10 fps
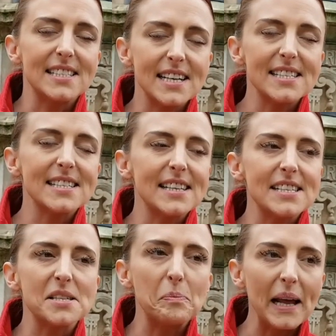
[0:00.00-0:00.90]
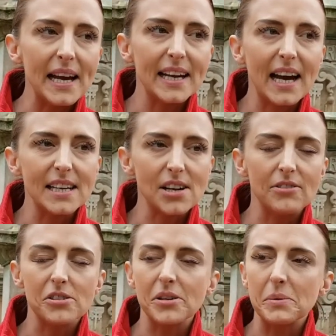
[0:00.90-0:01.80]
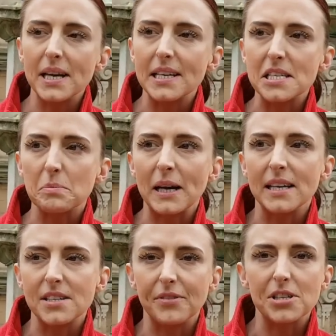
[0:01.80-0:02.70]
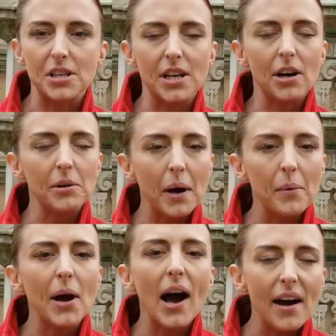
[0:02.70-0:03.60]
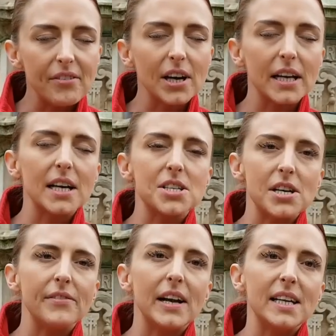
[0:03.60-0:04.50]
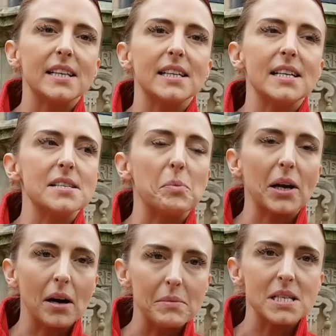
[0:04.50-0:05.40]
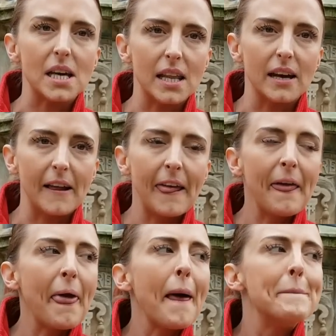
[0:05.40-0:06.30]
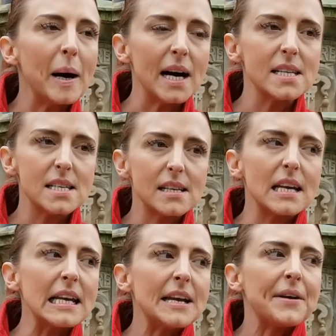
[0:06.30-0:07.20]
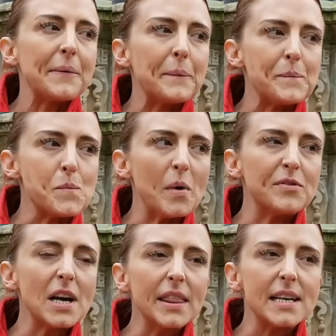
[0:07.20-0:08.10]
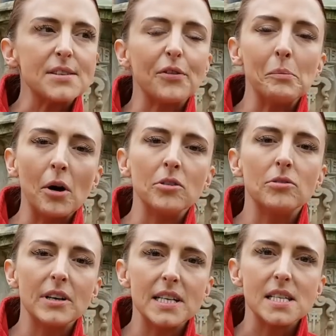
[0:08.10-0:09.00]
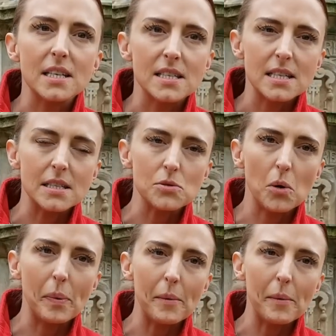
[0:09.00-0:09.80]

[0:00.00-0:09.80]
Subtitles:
It's the split. I don't agree with any split division. The only way we are ever going to achieve anything is by coming together. But we've done this for moral reasons, and this is what